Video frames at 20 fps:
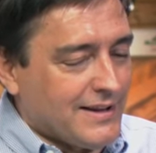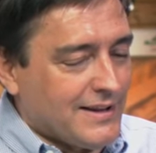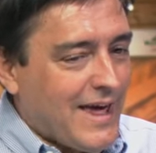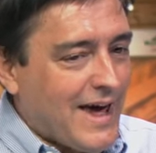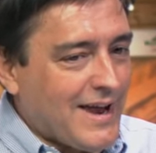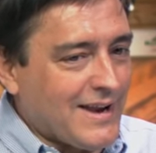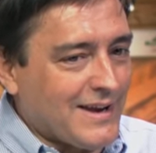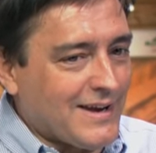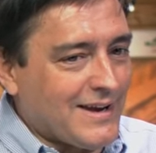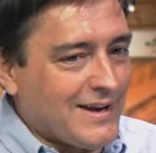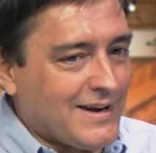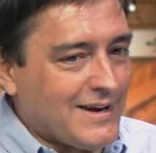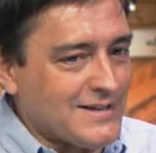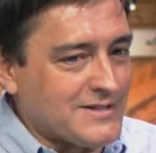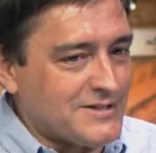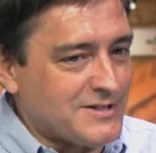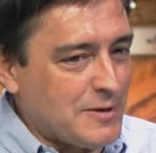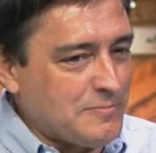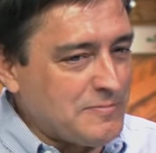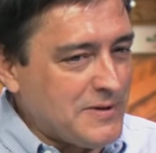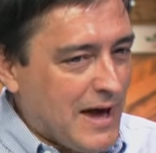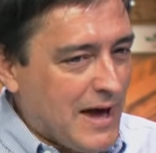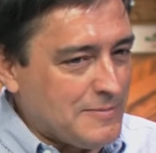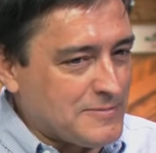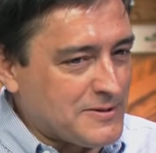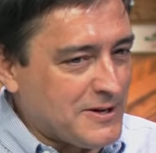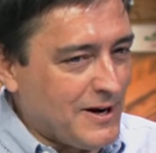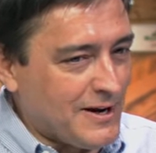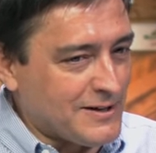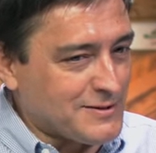That can
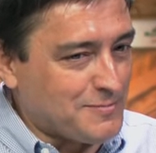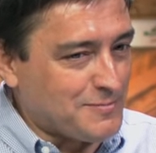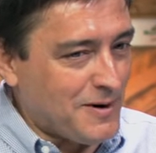sometimes cause